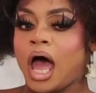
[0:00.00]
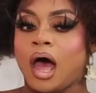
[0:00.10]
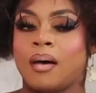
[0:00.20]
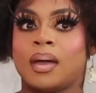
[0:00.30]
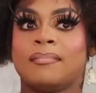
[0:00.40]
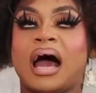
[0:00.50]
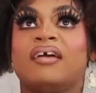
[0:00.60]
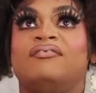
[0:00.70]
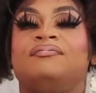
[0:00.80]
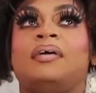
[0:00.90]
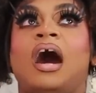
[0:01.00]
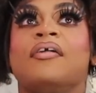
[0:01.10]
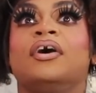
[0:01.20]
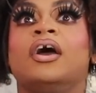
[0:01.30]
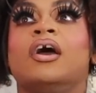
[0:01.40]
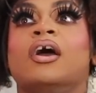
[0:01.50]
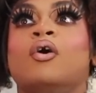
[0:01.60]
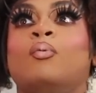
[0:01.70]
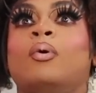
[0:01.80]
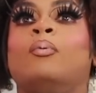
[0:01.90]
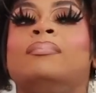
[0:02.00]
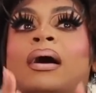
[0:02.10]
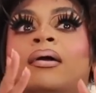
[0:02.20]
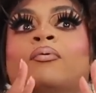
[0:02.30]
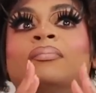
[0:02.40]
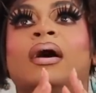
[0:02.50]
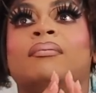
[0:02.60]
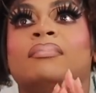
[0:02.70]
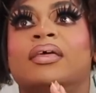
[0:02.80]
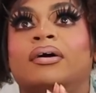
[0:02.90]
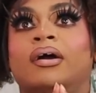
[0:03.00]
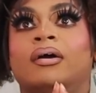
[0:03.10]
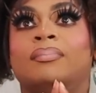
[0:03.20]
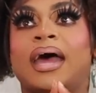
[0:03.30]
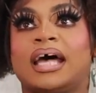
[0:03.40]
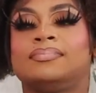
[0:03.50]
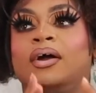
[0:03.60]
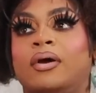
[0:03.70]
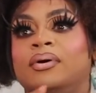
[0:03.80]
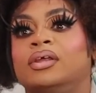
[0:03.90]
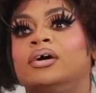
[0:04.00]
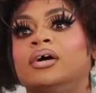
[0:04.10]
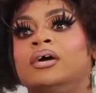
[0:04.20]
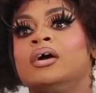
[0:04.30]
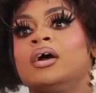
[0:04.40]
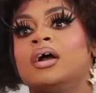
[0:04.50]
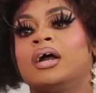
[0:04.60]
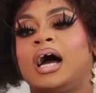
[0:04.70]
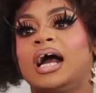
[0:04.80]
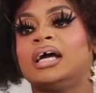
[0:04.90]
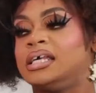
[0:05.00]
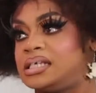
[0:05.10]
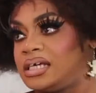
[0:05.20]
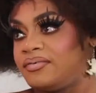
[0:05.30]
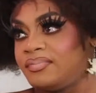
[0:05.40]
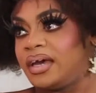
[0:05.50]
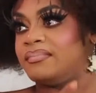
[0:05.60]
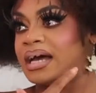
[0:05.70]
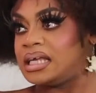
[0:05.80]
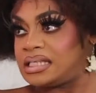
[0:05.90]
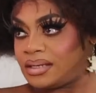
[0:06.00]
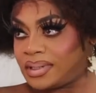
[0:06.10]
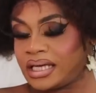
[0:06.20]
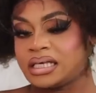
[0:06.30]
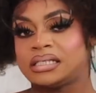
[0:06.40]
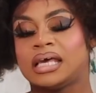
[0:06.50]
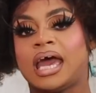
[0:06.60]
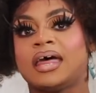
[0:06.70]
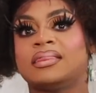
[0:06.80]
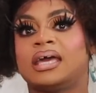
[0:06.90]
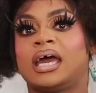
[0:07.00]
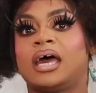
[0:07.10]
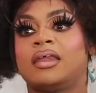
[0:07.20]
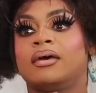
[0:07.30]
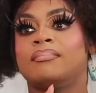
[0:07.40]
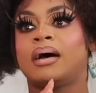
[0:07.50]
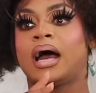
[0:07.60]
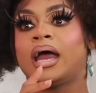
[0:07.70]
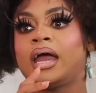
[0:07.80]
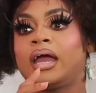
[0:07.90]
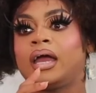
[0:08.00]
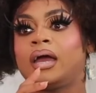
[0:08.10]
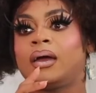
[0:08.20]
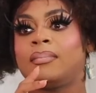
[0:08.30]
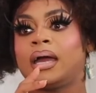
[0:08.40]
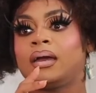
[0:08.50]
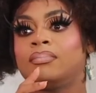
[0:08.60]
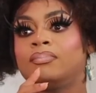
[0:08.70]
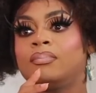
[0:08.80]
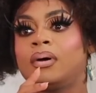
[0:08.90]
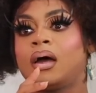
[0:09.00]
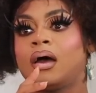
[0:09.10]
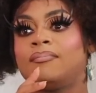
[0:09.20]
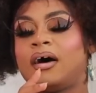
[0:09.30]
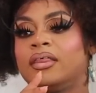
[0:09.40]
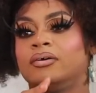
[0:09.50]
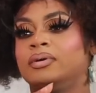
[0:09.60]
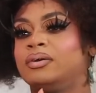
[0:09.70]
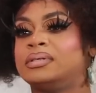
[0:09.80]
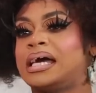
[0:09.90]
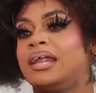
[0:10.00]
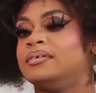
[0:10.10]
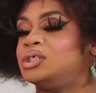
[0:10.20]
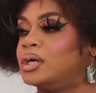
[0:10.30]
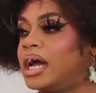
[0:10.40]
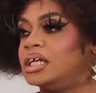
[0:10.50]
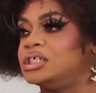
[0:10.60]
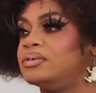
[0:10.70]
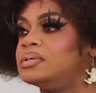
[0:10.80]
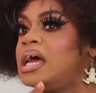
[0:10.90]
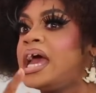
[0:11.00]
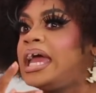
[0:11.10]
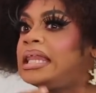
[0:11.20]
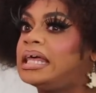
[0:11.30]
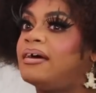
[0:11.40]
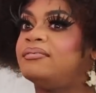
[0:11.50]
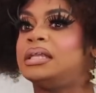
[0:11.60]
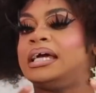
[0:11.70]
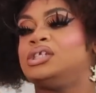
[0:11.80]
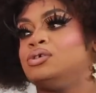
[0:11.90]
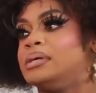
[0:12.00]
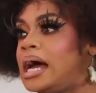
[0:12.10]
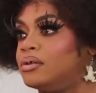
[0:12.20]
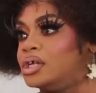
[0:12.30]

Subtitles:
My father, when my mother passed, my grandmother got custody of me and my siblings, and then my father, he was kind of estranged. He lived like 2 towns